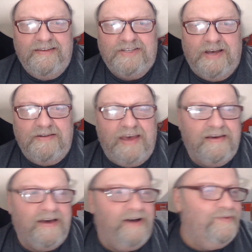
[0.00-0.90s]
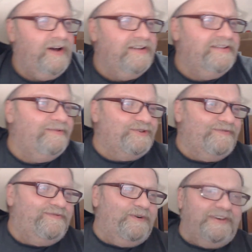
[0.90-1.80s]
So there you go, Wayne. That was a
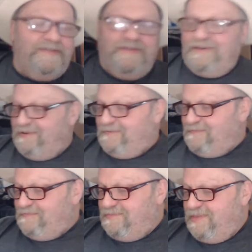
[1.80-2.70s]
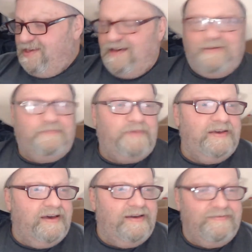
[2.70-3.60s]
foggy night. You had to
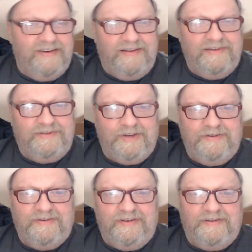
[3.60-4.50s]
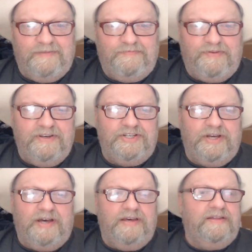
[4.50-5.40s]
be there really to
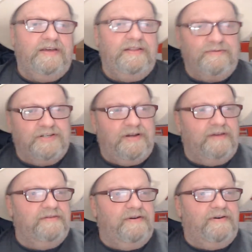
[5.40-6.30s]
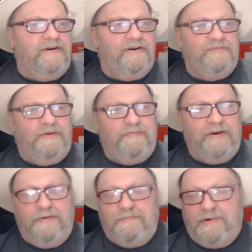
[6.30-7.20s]
appreciate it. Then there was another night on my
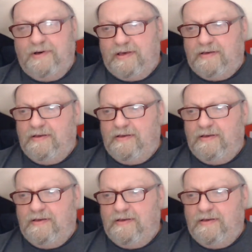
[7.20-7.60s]
motorbike.